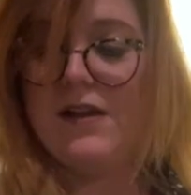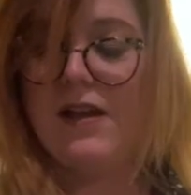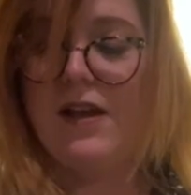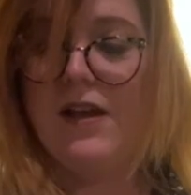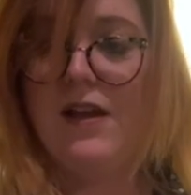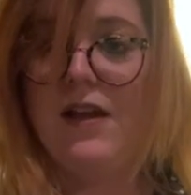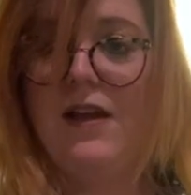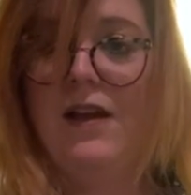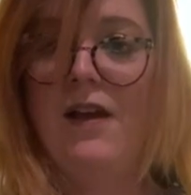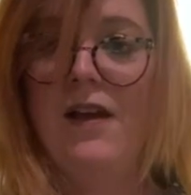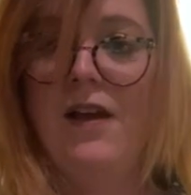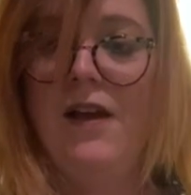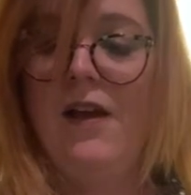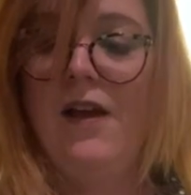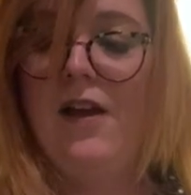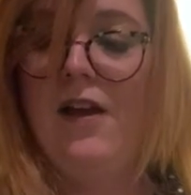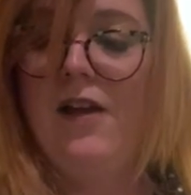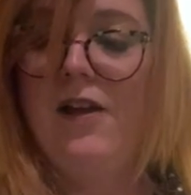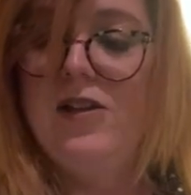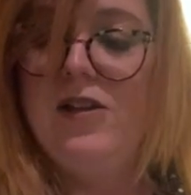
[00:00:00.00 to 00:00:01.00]

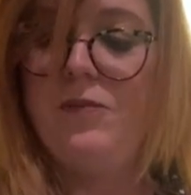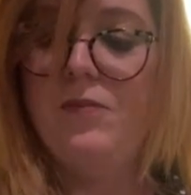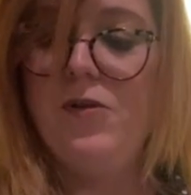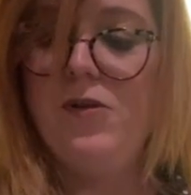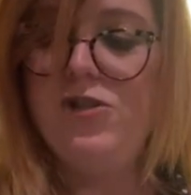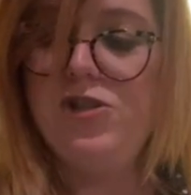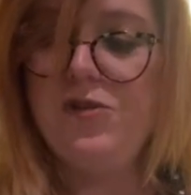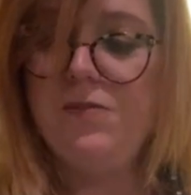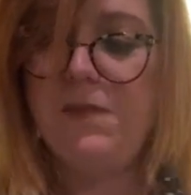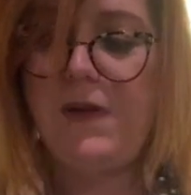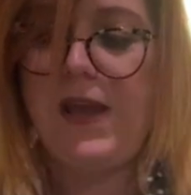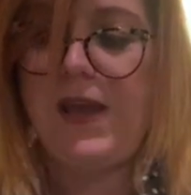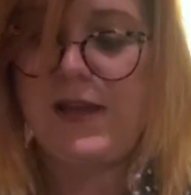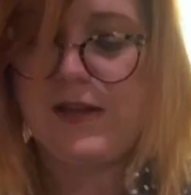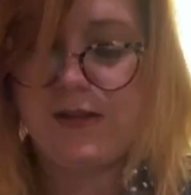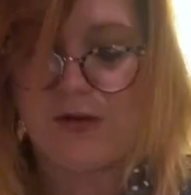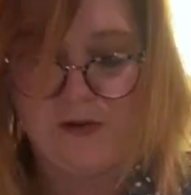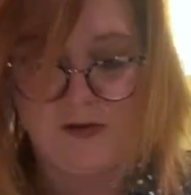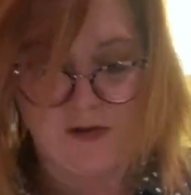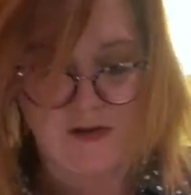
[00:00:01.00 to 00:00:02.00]
to put your
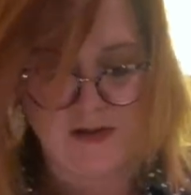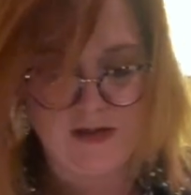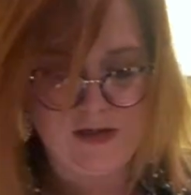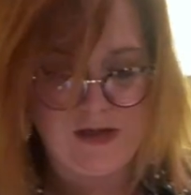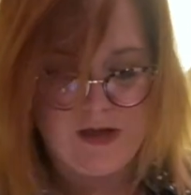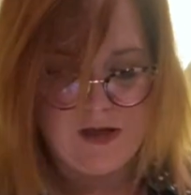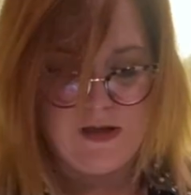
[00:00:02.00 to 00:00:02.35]
pan on